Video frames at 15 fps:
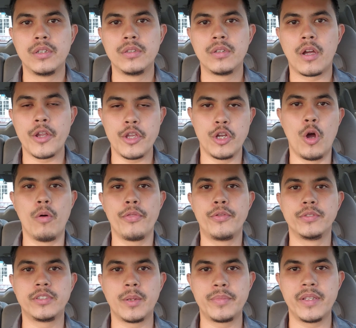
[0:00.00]
Are you going through
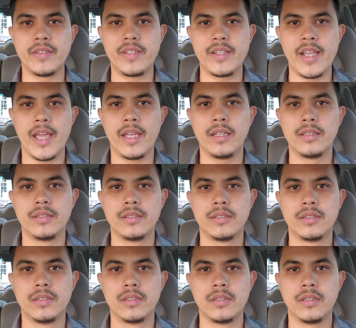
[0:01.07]
something today?
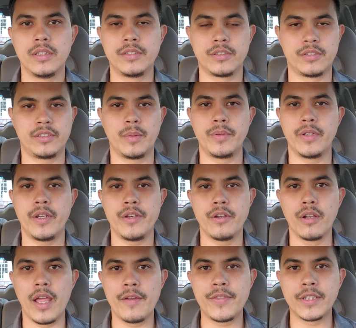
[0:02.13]
Is there something in your
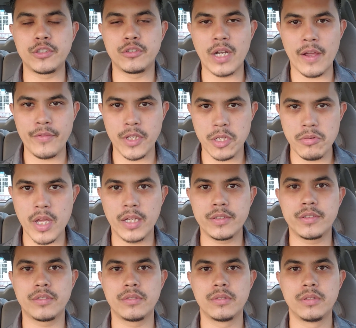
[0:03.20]
life that's driving you
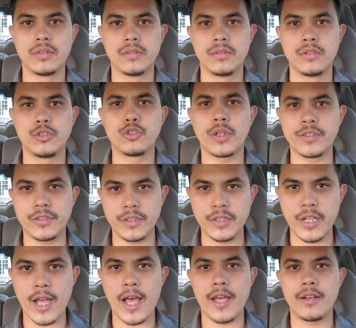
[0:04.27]
nuts? Trust in
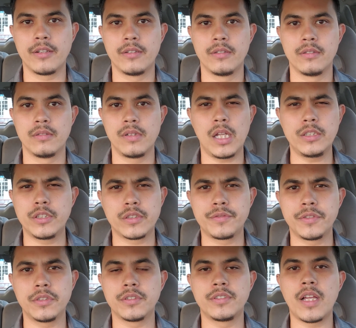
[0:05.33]
God, not just for
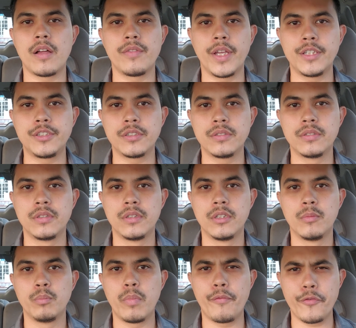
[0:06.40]
your salvation,
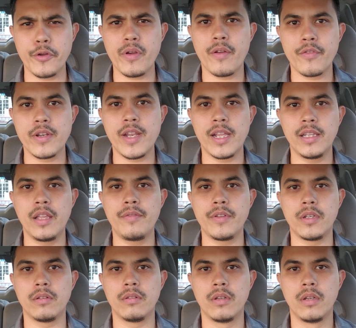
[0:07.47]
but for your everyday
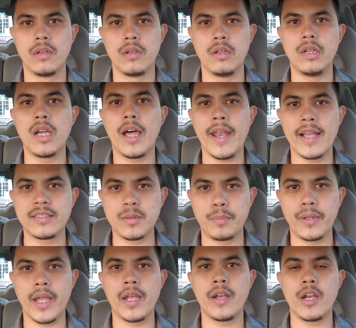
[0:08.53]
living. God has a
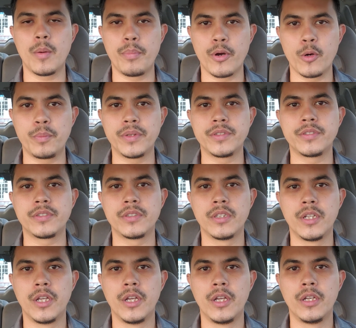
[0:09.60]
plan and a purpose.
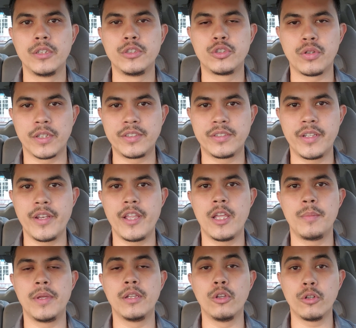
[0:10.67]
Trust in
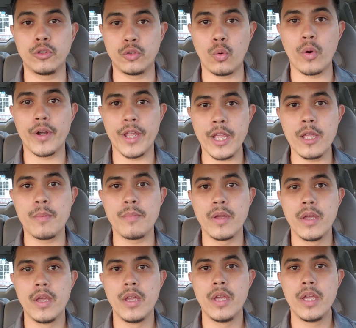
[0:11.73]
Him and look toward Him.
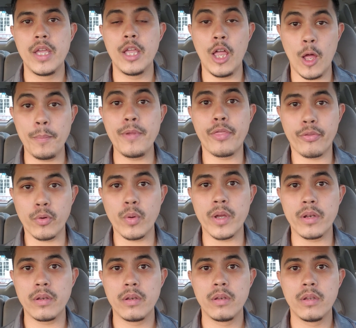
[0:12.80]
He'll help you through it.
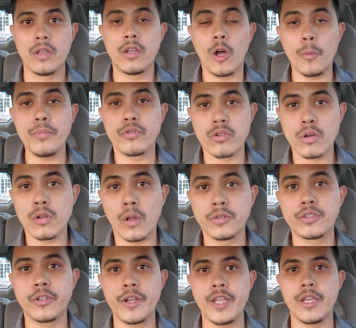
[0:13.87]
He'll help you grow
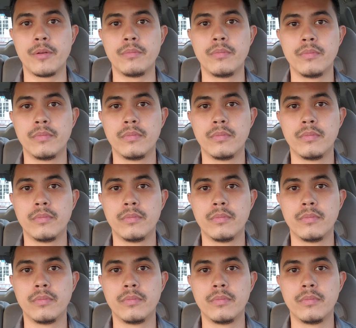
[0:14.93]
closer to Him